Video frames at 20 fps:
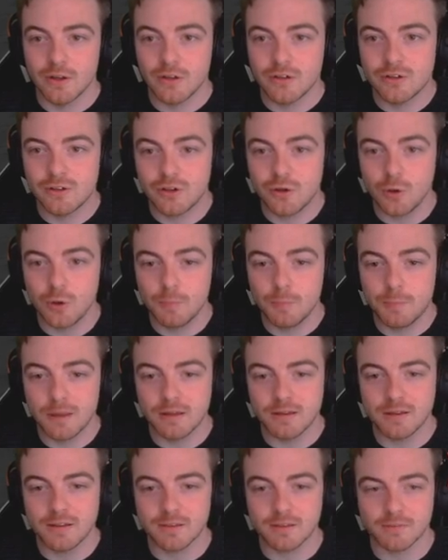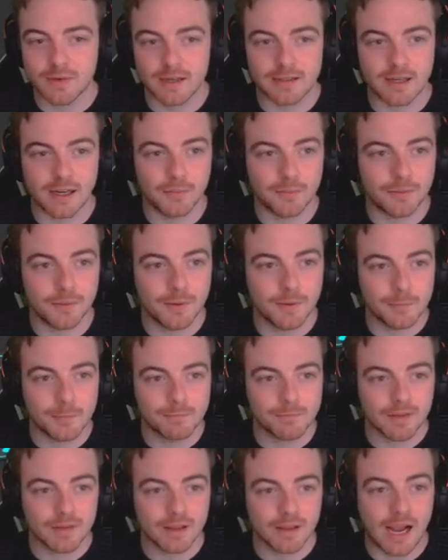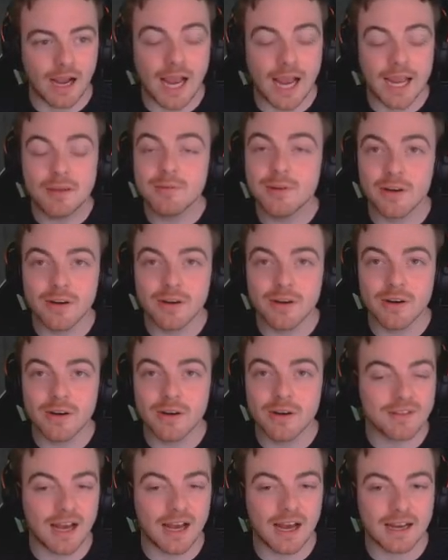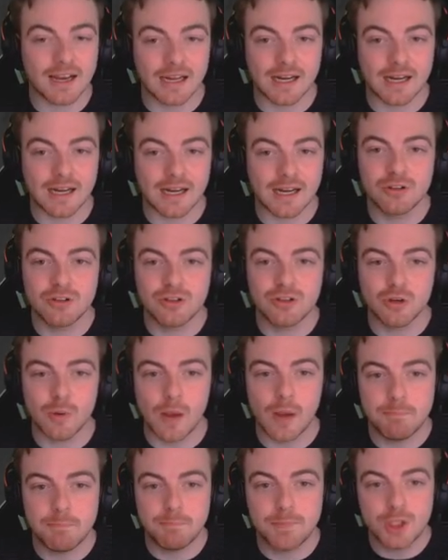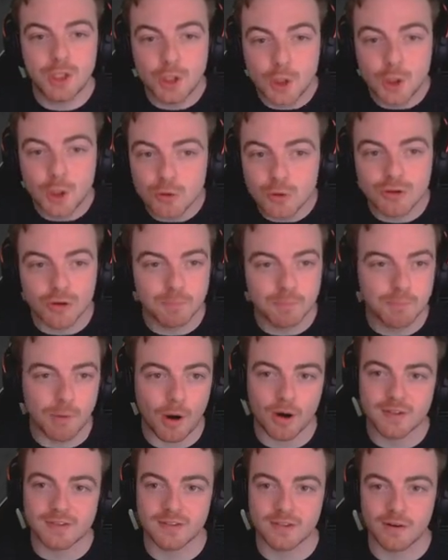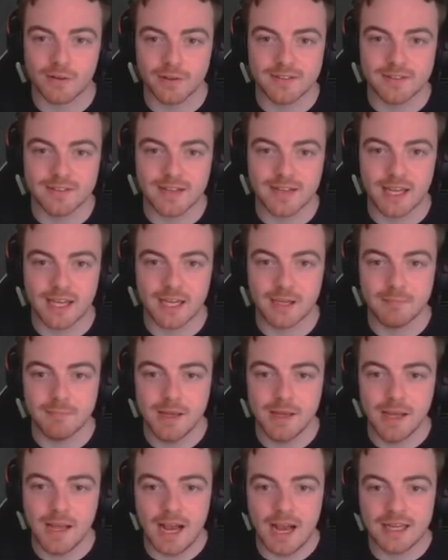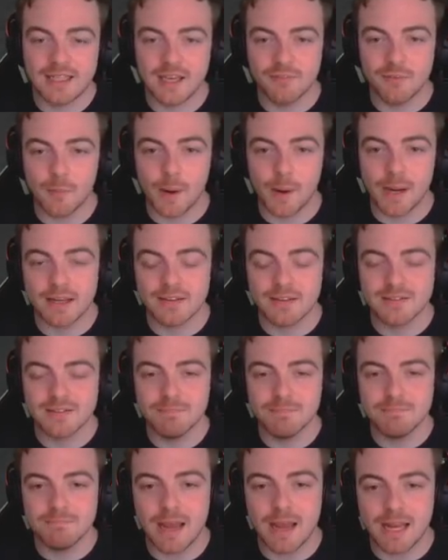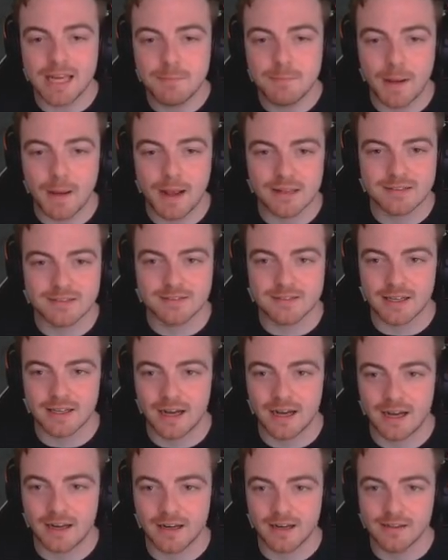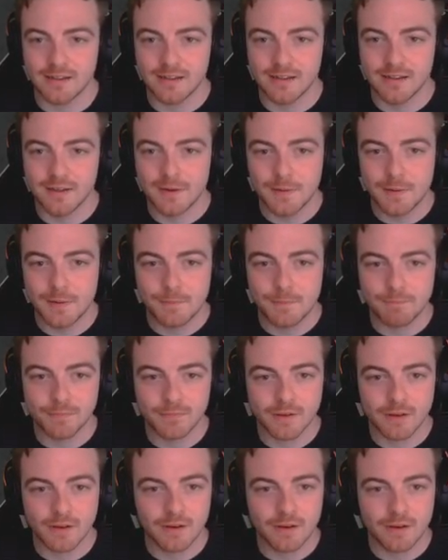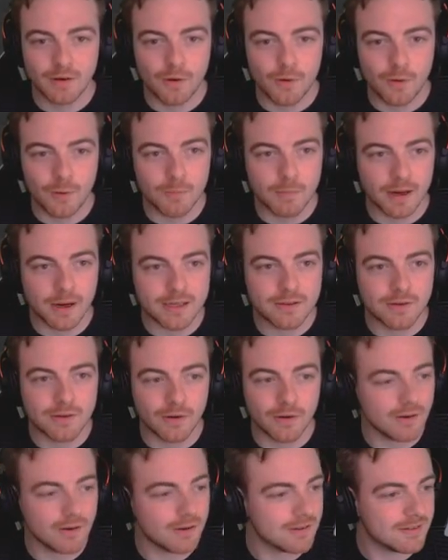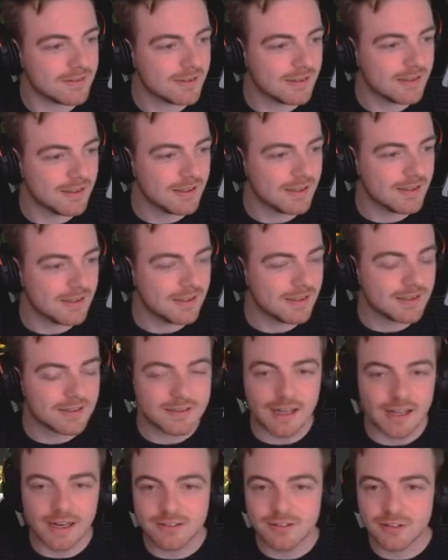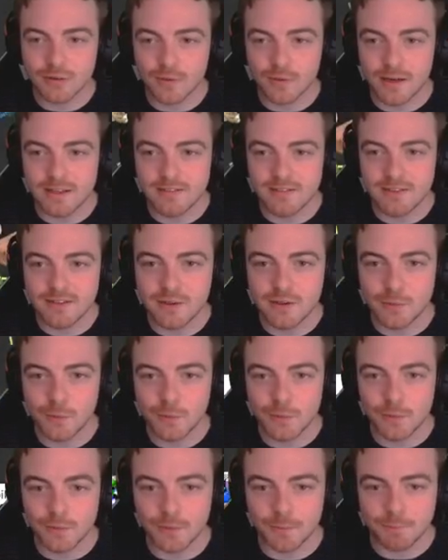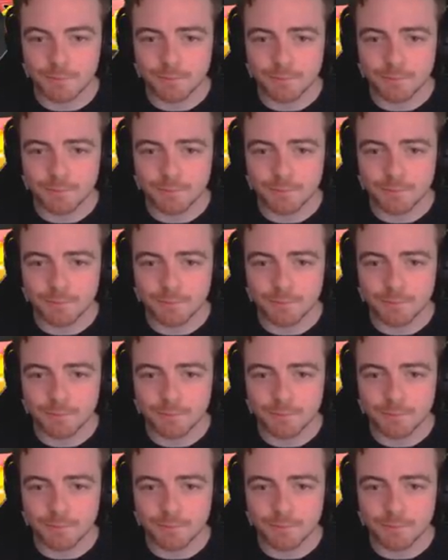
Two billion right now. I am going to have that and I'm going to do a huge unboxing on this game and give away as many pets as I can. Oh my god. That is crazy cool.